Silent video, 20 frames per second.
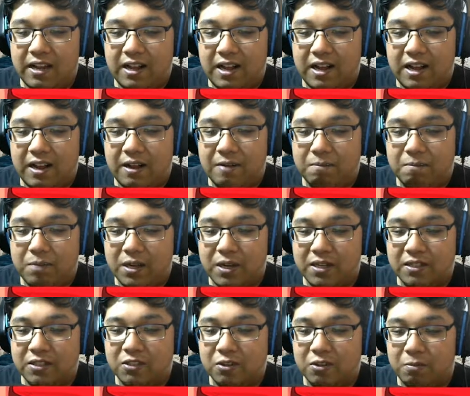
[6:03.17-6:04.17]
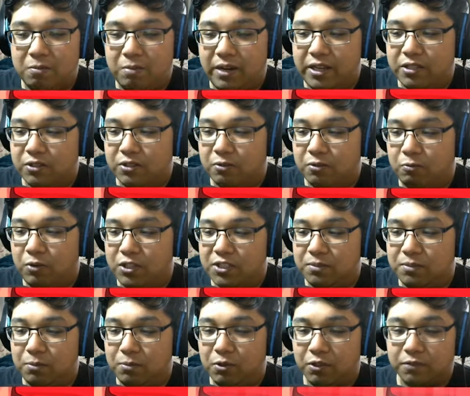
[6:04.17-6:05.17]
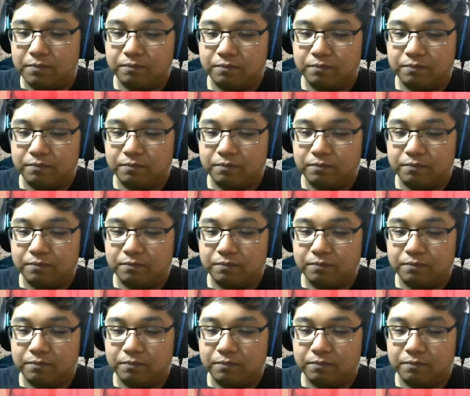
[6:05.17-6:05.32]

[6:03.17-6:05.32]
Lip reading: unbuttons her blazer once more.